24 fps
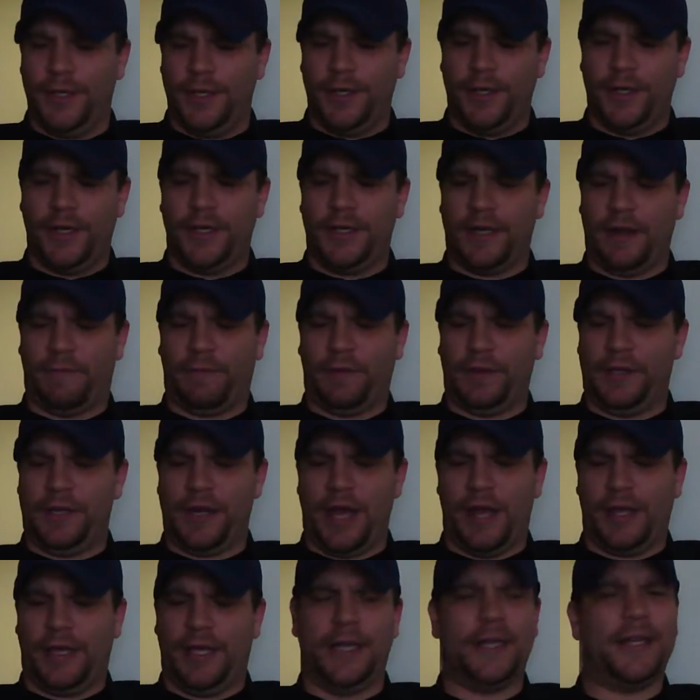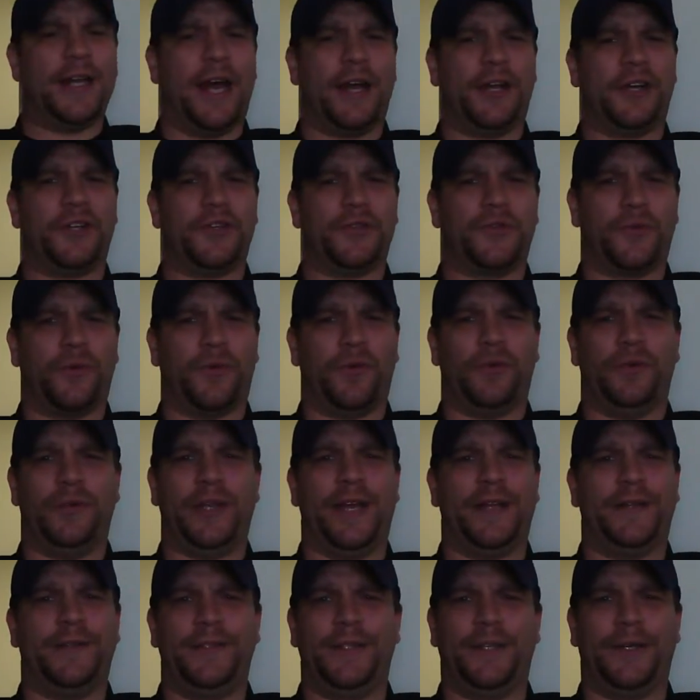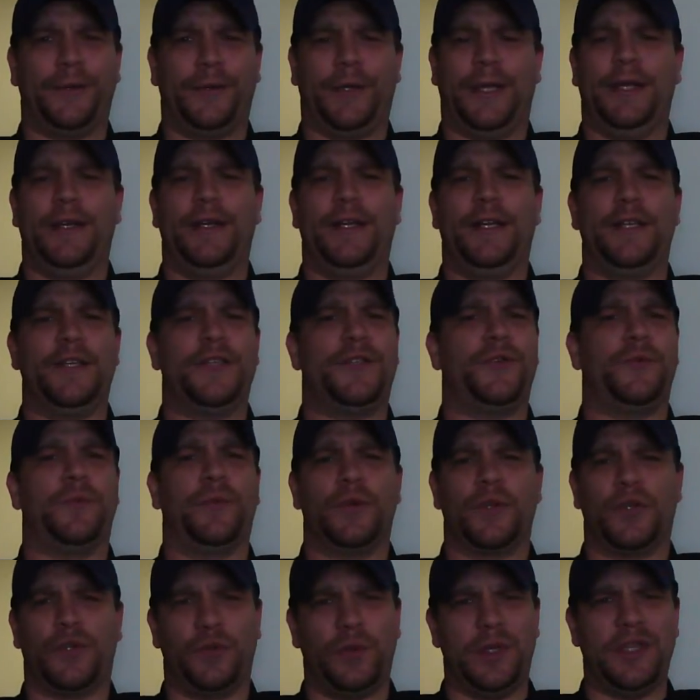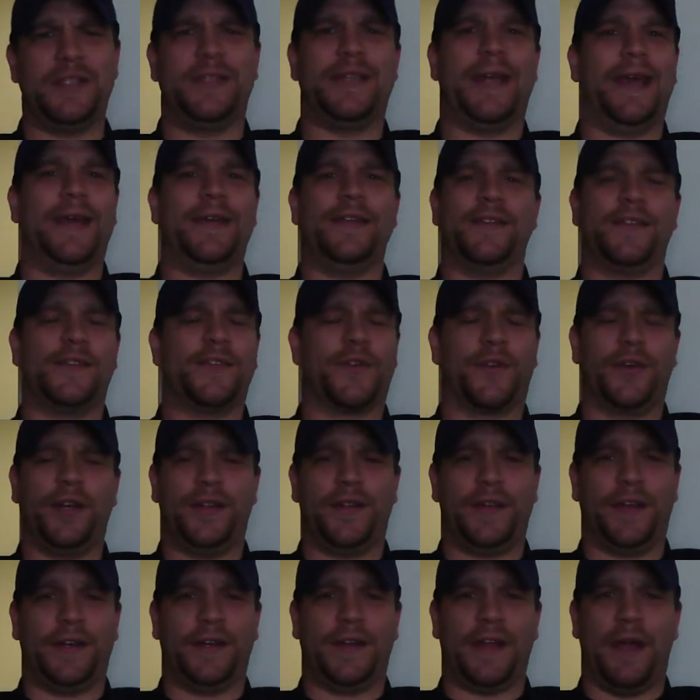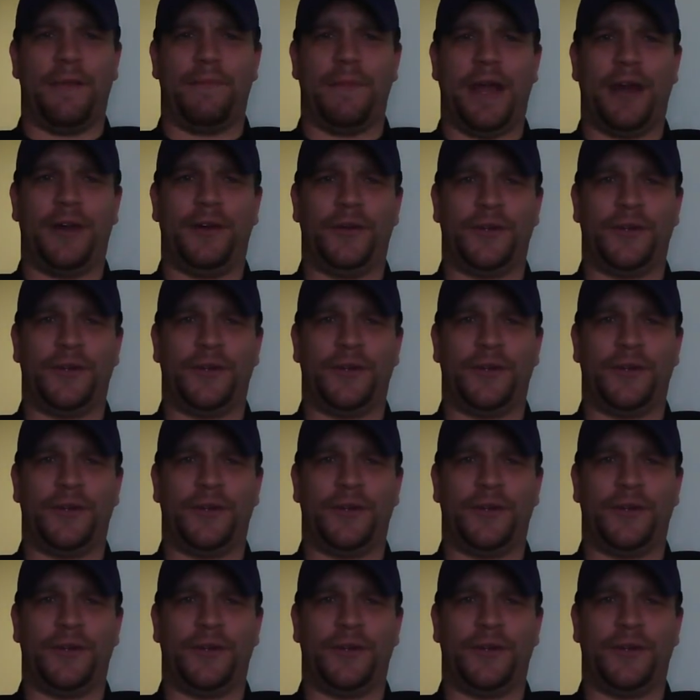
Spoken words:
Definitely not getting out of control, not, you know, getting any super sweet tastes or anything to that matter.